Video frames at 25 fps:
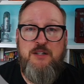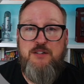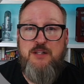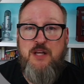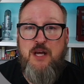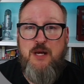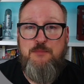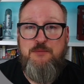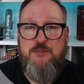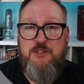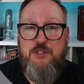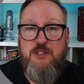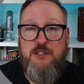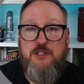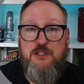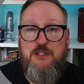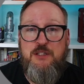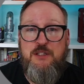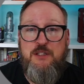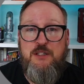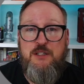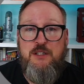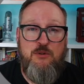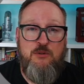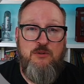option,
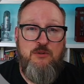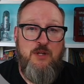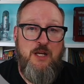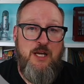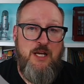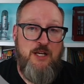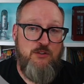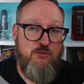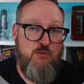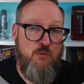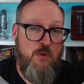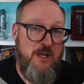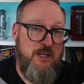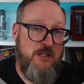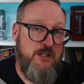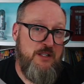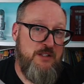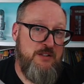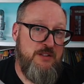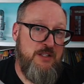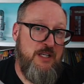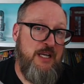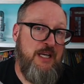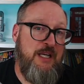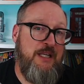as well
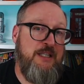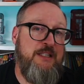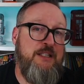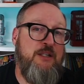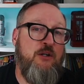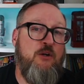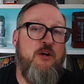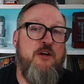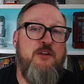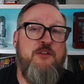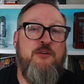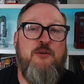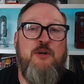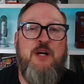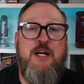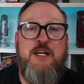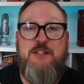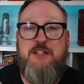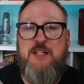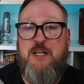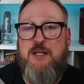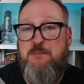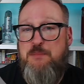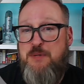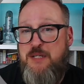as any
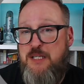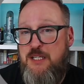authorized IP